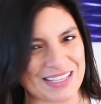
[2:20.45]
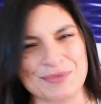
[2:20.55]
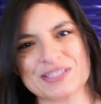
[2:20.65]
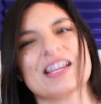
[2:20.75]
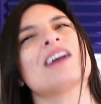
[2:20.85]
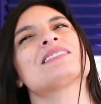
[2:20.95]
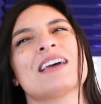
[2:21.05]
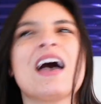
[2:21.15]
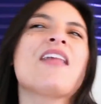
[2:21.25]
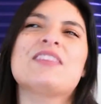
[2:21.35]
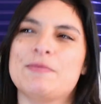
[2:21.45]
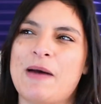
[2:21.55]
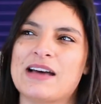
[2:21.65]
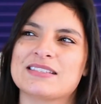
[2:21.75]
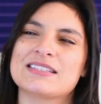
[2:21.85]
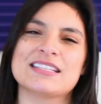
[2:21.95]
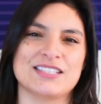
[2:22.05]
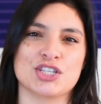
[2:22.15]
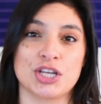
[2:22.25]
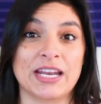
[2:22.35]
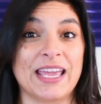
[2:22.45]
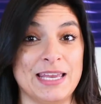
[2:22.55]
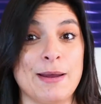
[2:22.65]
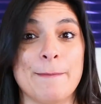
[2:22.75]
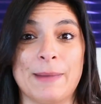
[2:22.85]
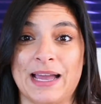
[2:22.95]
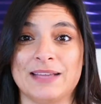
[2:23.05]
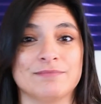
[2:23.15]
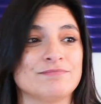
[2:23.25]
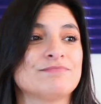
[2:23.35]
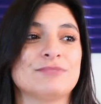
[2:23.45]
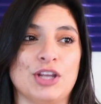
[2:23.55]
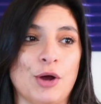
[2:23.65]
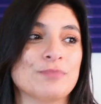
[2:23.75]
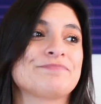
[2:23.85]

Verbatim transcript: It was not the best decision in my, you know,